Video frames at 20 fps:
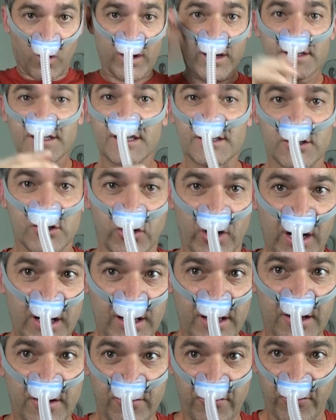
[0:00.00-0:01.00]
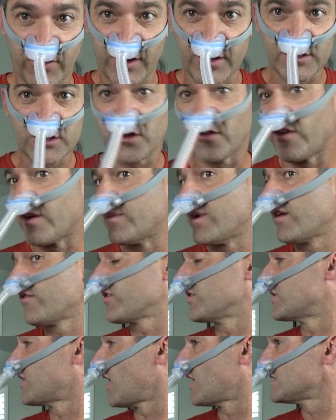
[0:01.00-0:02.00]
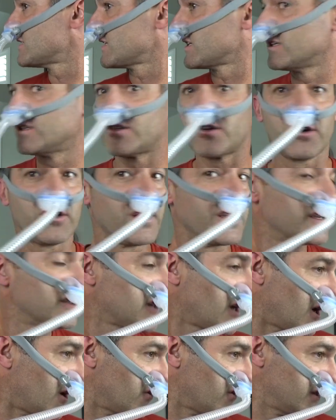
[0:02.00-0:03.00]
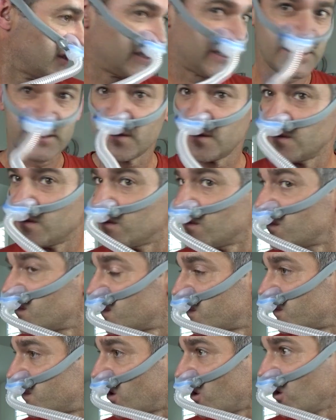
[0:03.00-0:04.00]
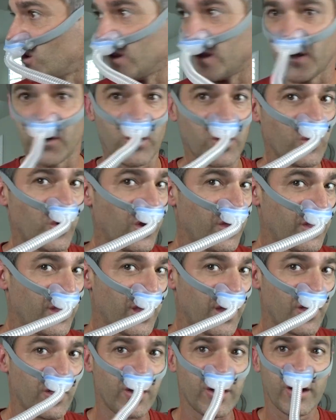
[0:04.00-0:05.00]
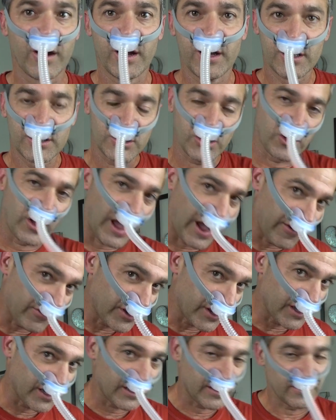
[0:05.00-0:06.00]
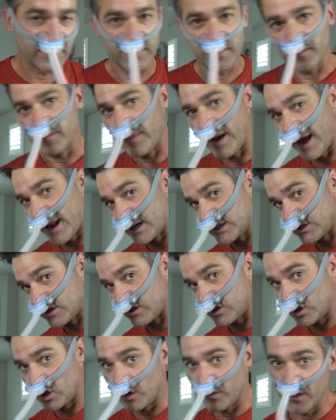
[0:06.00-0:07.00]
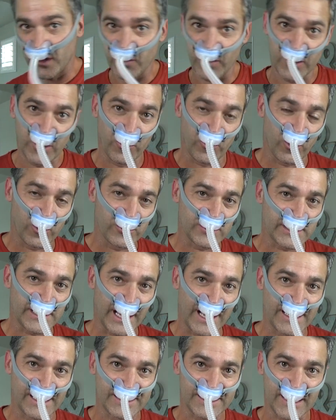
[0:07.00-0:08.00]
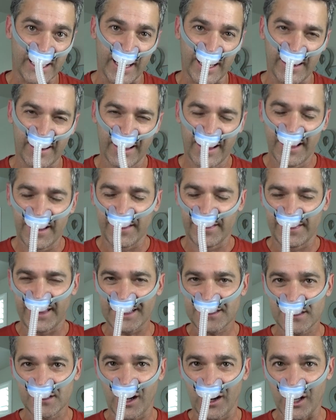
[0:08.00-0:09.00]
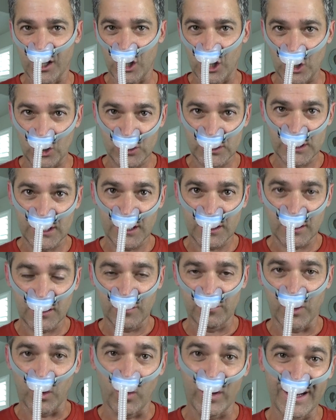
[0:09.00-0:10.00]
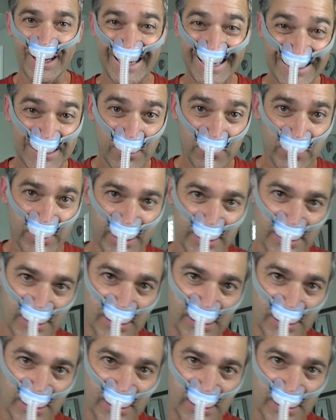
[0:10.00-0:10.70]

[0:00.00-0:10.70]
One is it's directly in front, so if I'm ever tossing and turning, it's always pulling one way or the other. So you have to manage the tubing when you roll side to side. That's not a huge deal, but what is a big